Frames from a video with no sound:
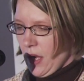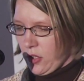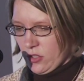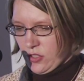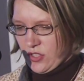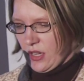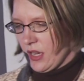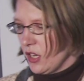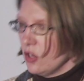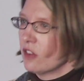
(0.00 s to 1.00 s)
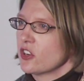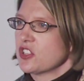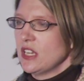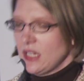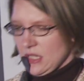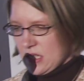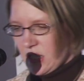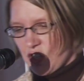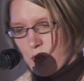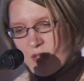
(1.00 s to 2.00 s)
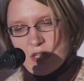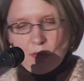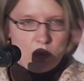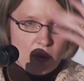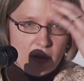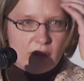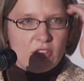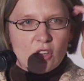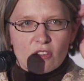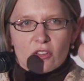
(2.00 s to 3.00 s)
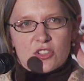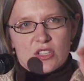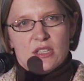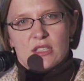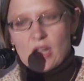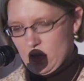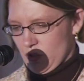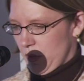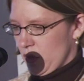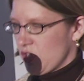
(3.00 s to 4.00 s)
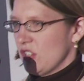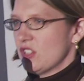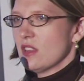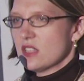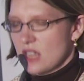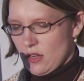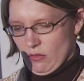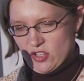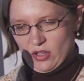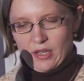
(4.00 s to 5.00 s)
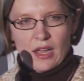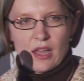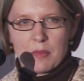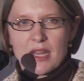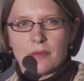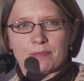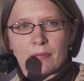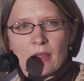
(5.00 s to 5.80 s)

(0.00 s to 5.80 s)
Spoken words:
makers and university constituents to be aware of the university's contributions to the state and regional economy.